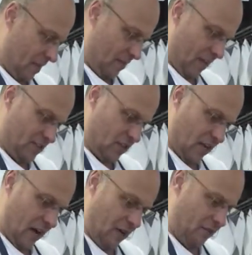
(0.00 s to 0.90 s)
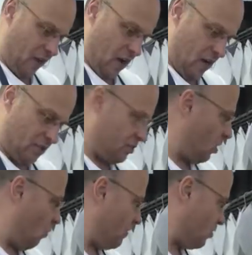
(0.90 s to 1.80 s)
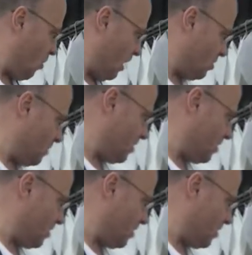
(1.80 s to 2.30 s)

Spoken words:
That's a cut of silver side, which